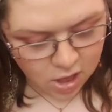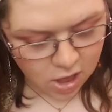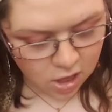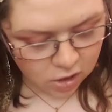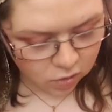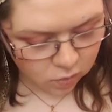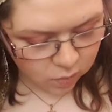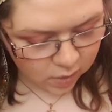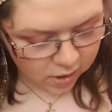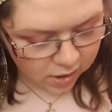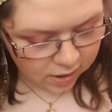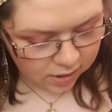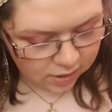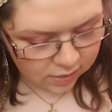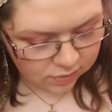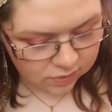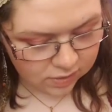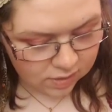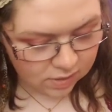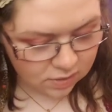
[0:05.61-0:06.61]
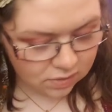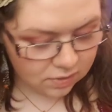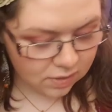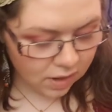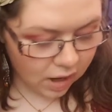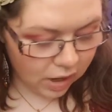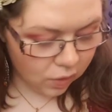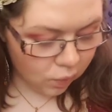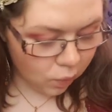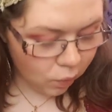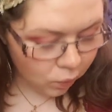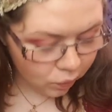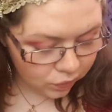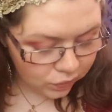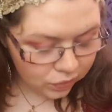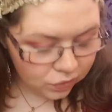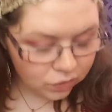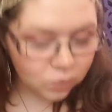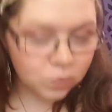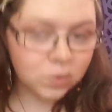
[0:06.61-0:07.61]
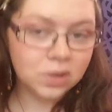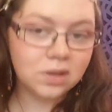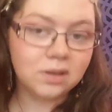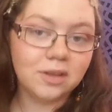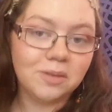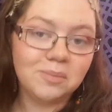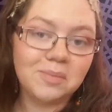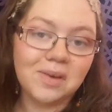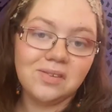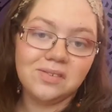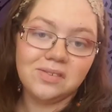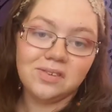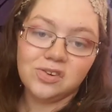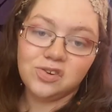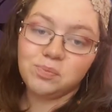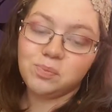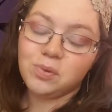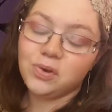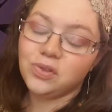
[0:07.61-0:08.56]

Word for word: Aquarius, it is not only the weekly message,